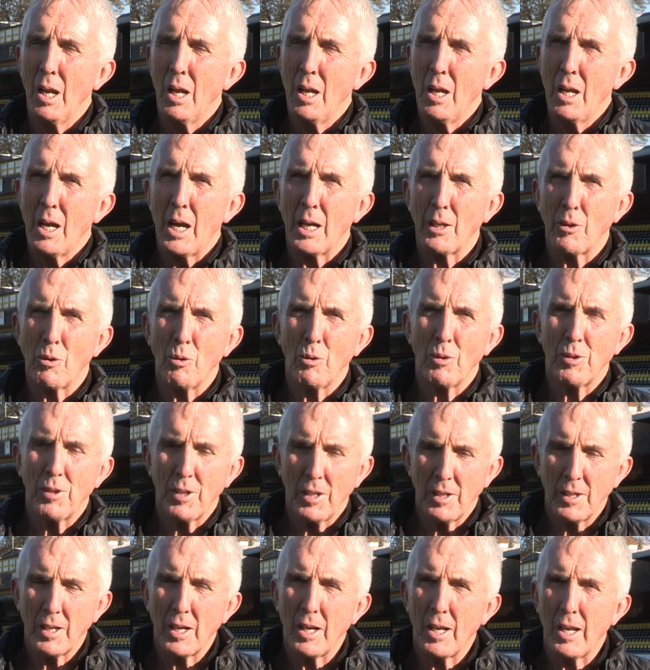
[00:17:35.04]
I don't think
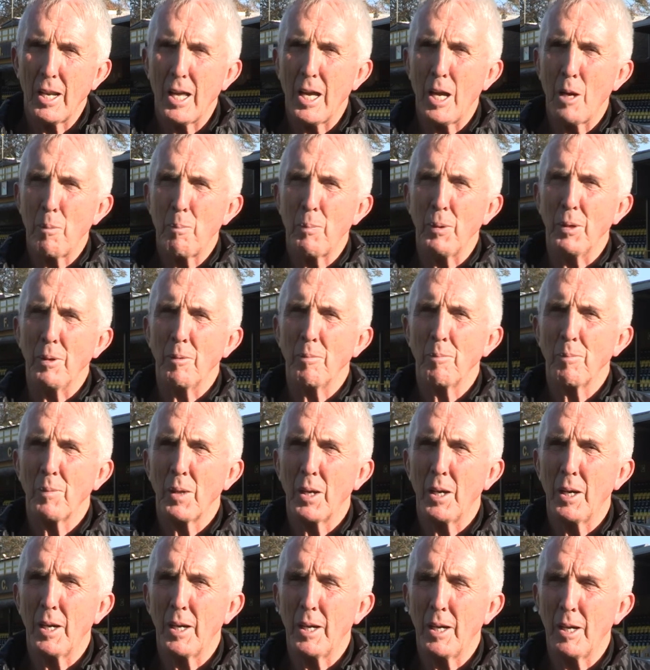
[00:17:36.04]
that'll happen.
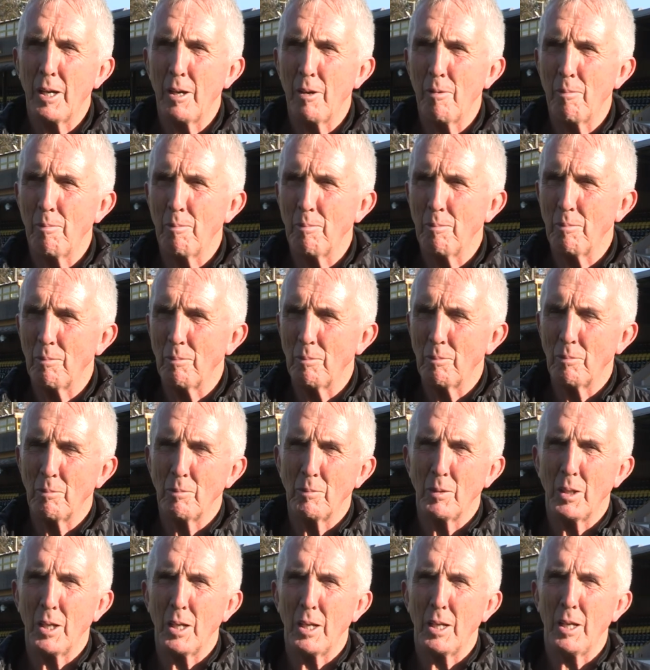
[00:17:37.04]
Um,
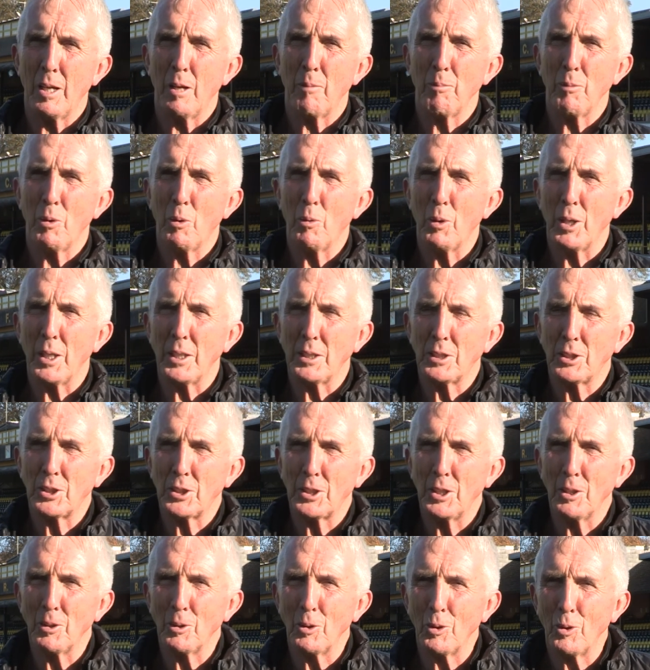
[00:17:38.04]
I'm not going to
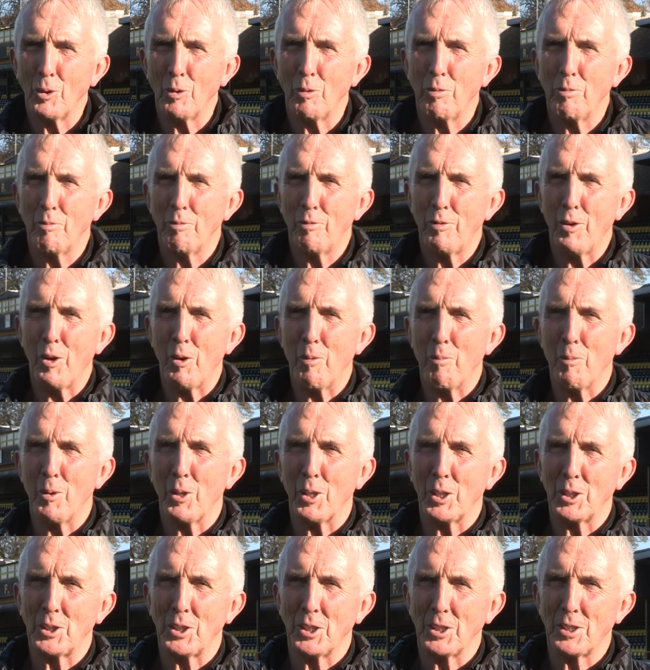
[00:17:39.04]
steal Phil
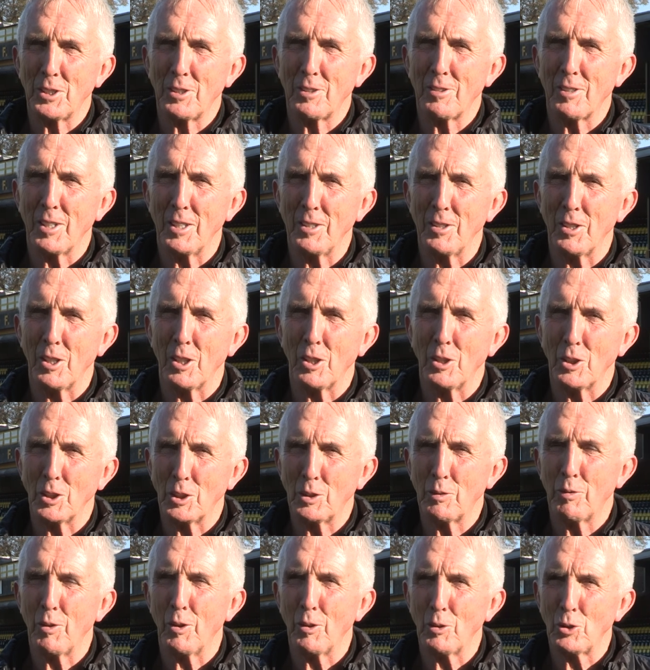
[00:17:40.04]
Morris's thunder because
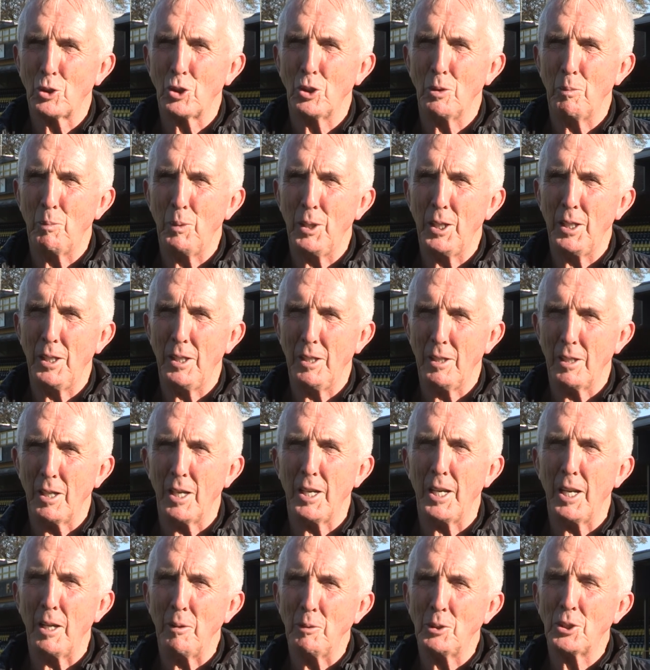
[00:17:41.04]
Phil should be
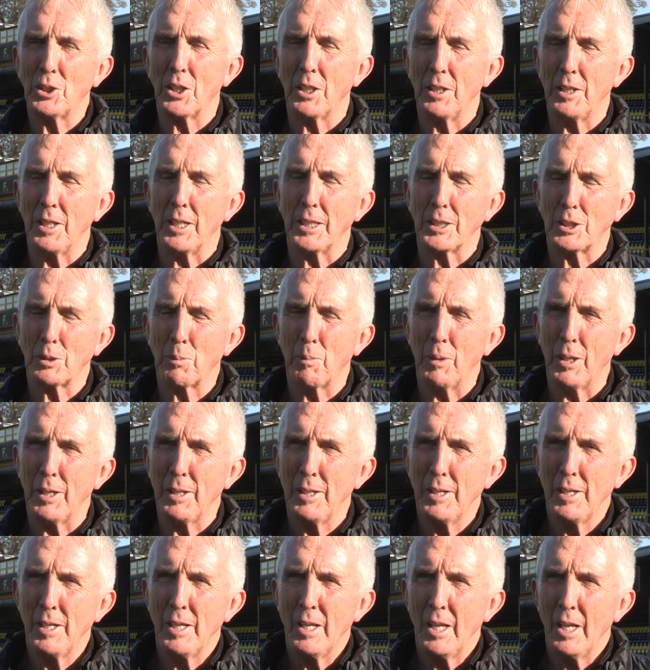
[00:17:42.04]
announcing this, but
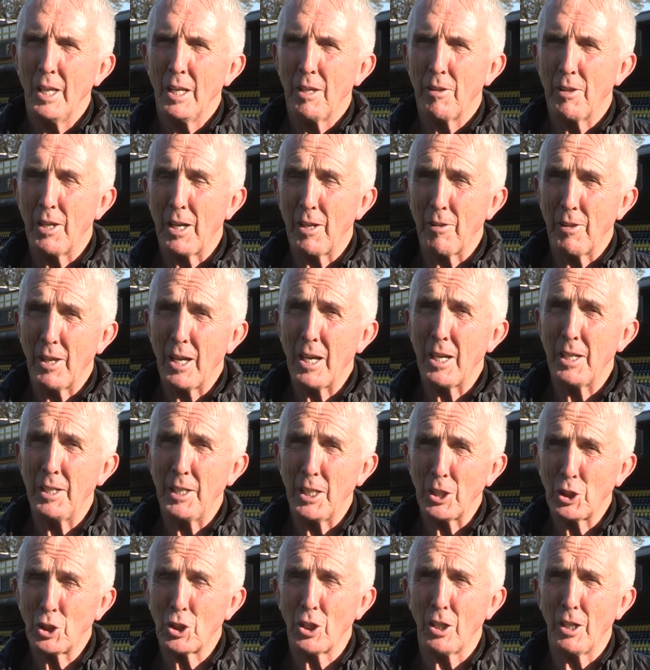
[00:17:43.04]
that that
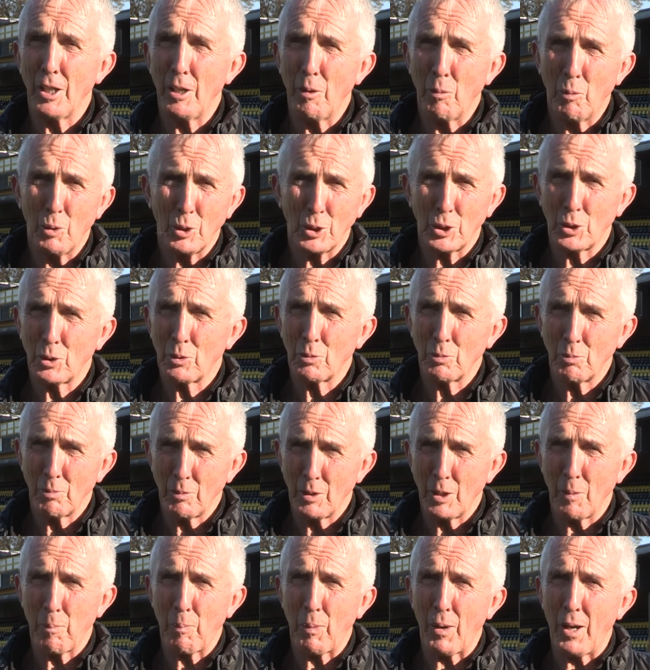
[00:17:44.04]
initially was
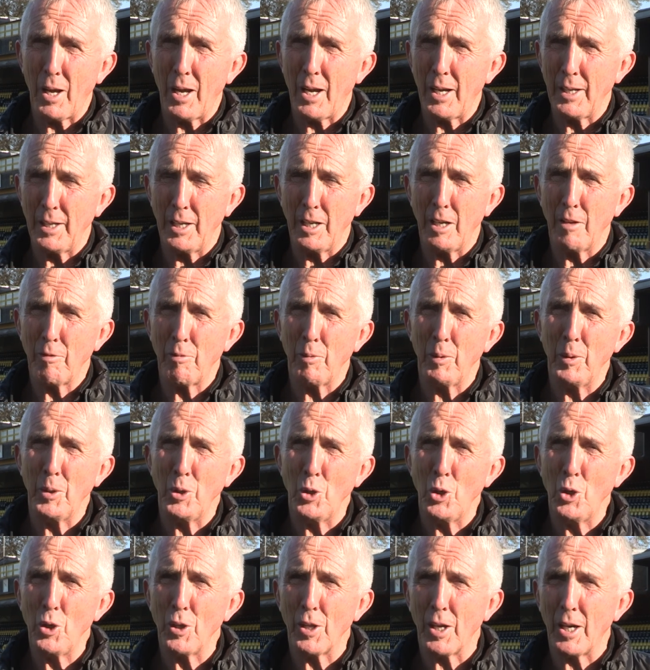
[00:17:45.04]
the plan, and everyone
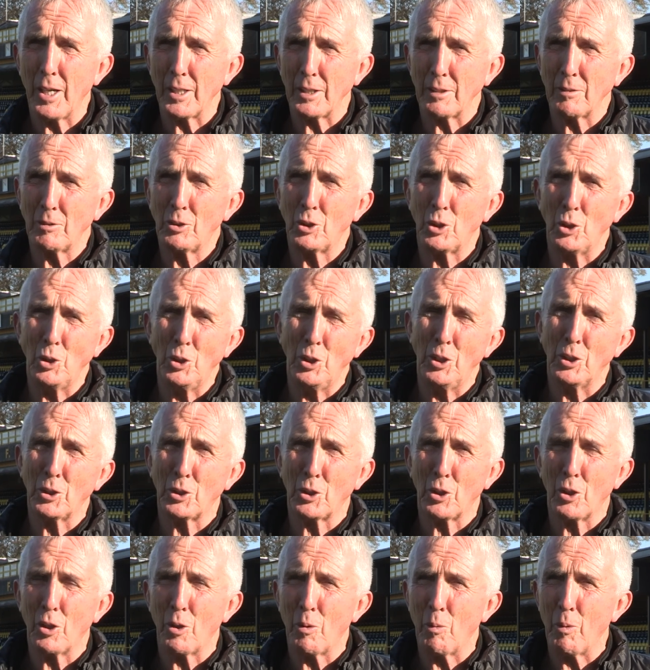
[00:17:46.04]
knew that two years
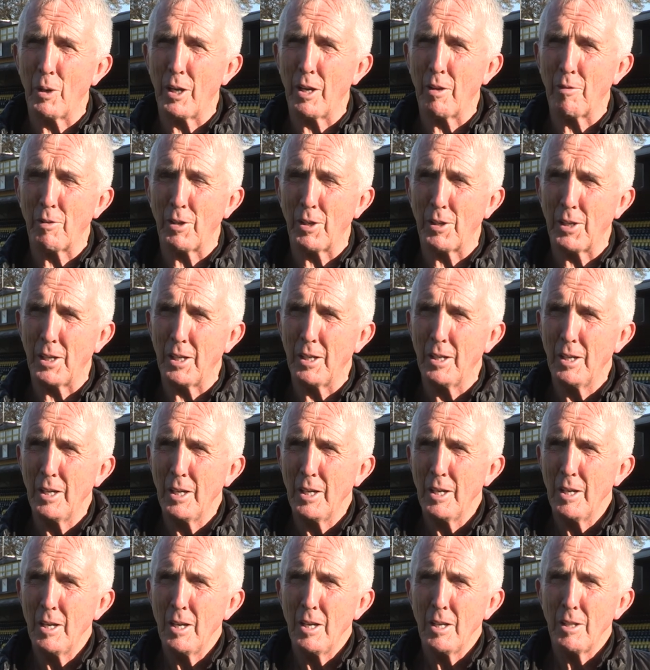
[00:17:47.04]
ago or whatever that
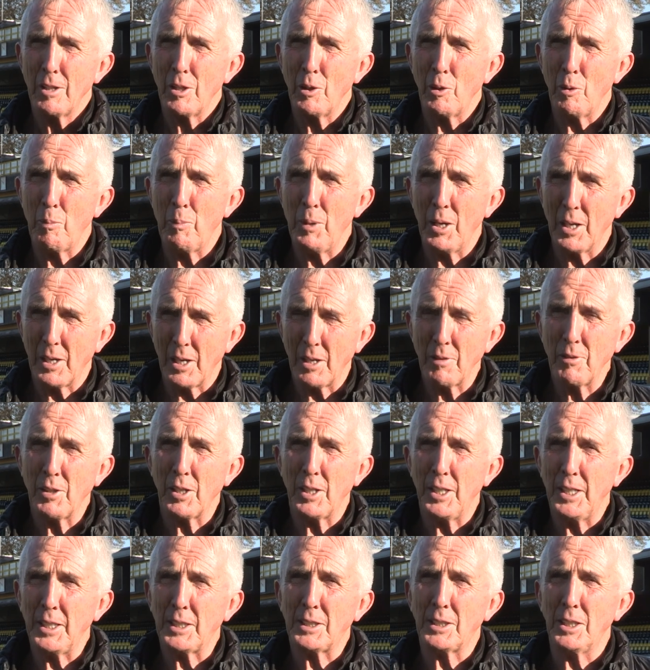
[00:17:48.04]
there would be an under
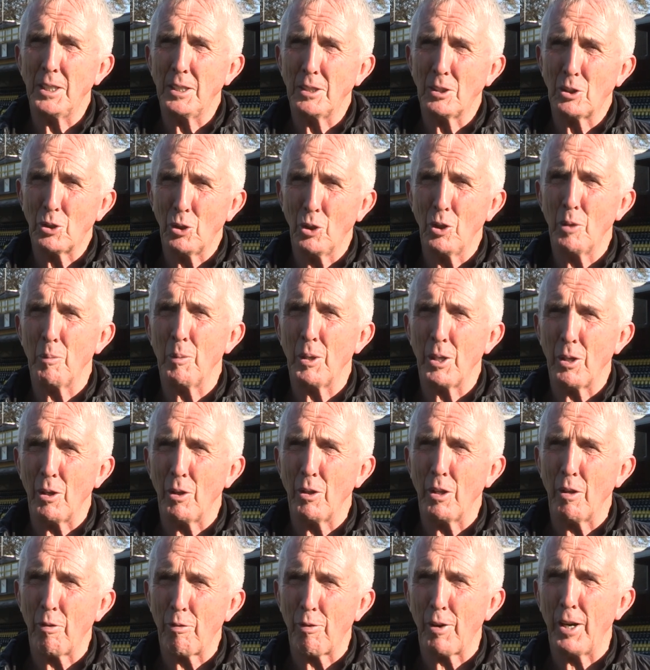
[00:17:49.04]
18 tournament on
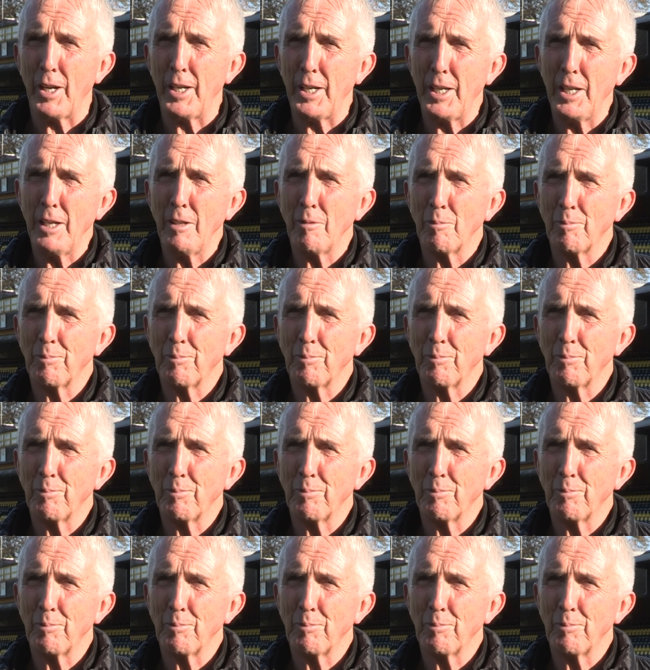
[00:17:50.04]
the Friday.